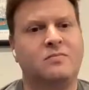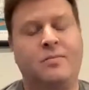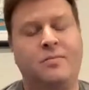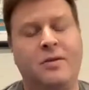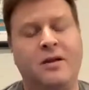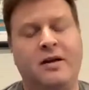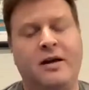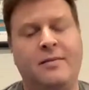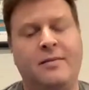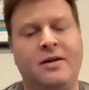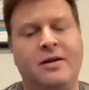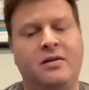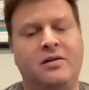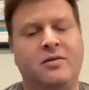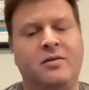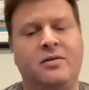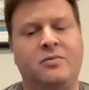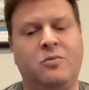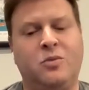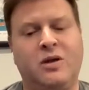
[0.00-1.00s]
good. I
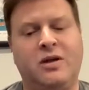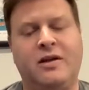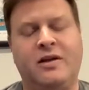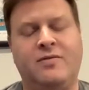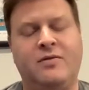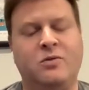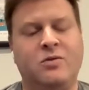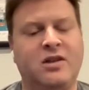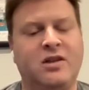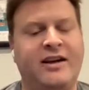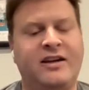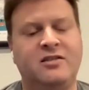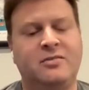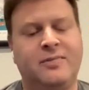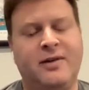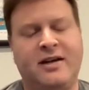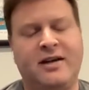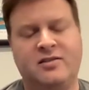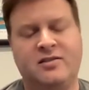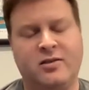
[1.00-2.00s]
mean, but even with
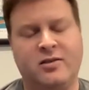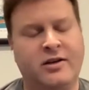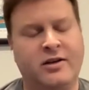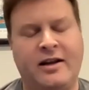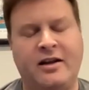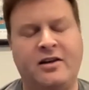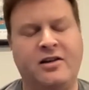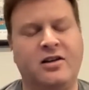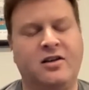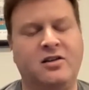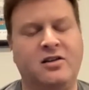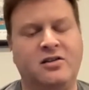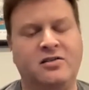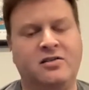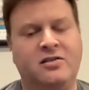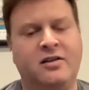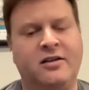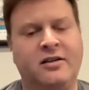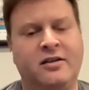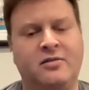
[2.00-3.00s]
LastPass and any of these,
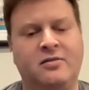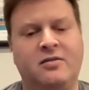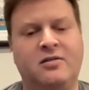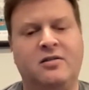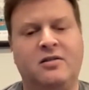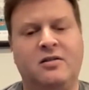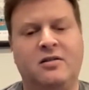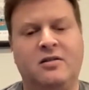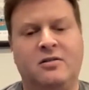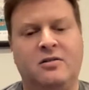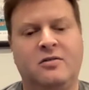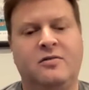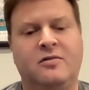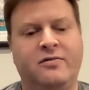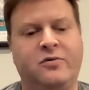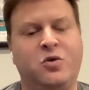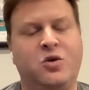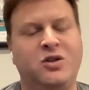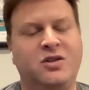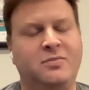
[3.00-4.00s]
it
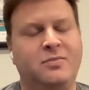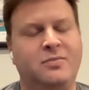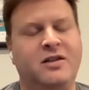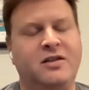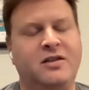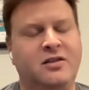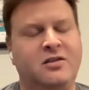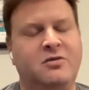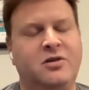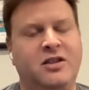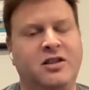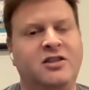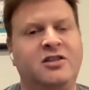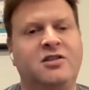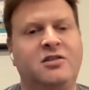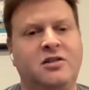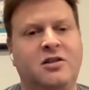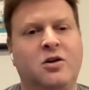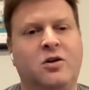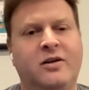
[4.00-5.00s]
forced me to really
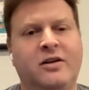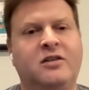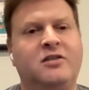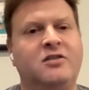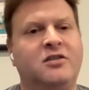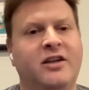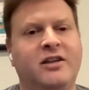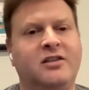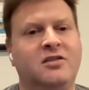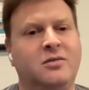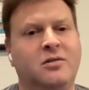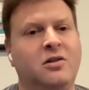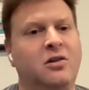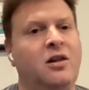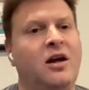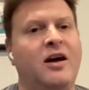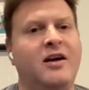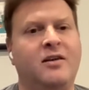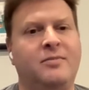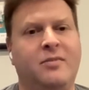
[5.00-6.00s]
go in and change a
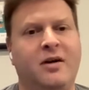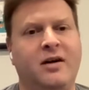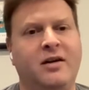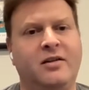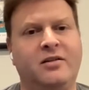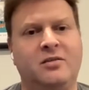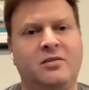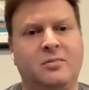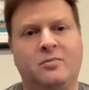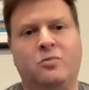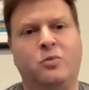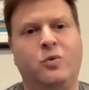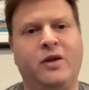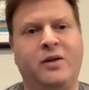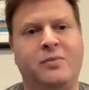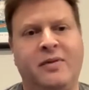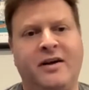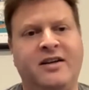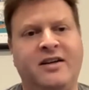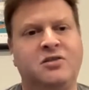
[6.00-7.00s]
lot of my
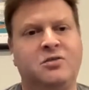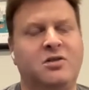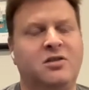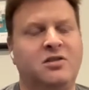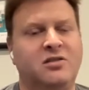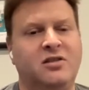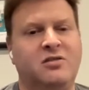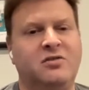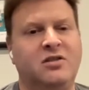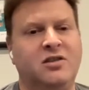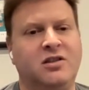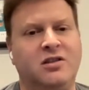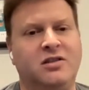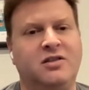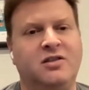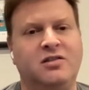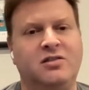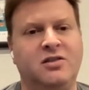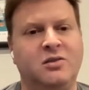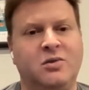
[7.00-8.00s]
weak passwords. It really
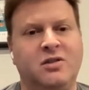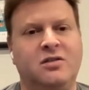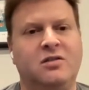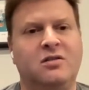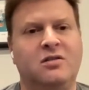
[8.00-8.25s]
tells you what